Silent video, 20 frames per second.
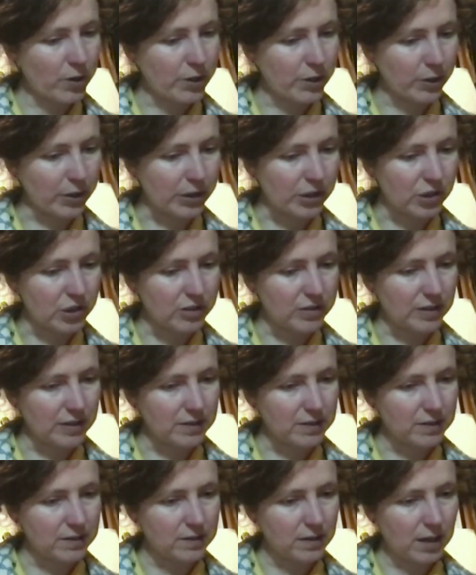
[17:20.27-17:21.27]
looking. She says,
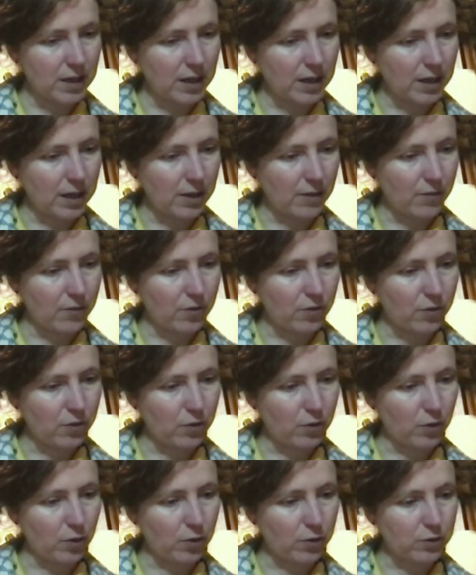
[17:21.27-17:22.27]
seeing if she's
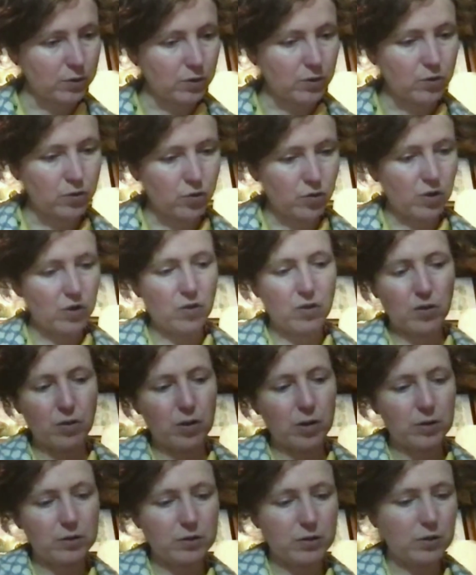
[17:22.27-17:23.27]
got a traditional
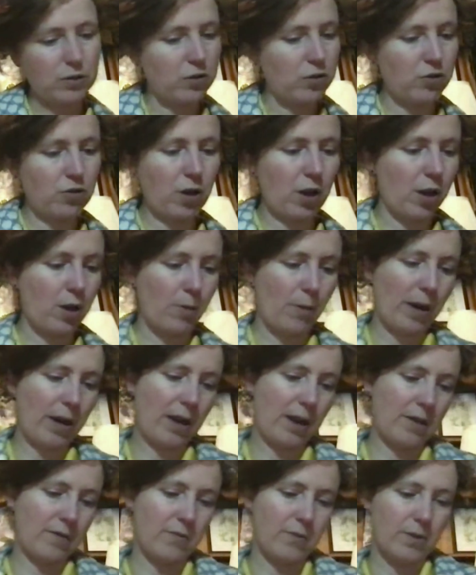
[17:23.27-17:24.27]
cluster to show you. I
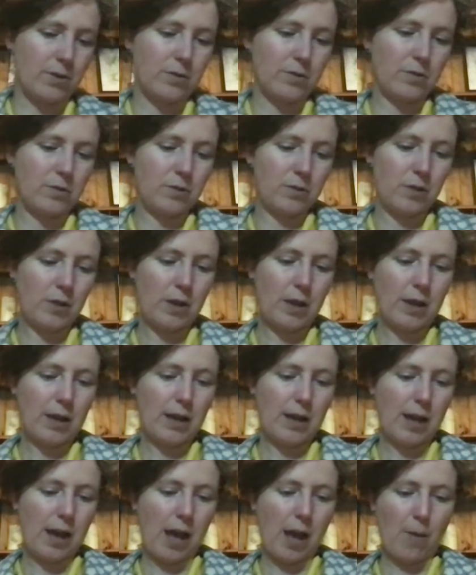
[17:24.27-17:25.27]
haven't.
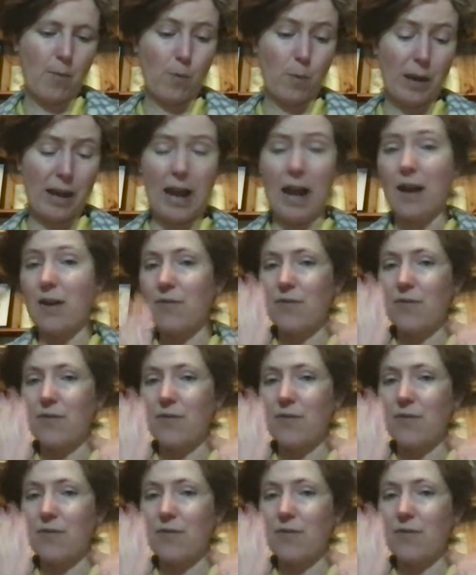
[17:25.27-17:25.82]
We have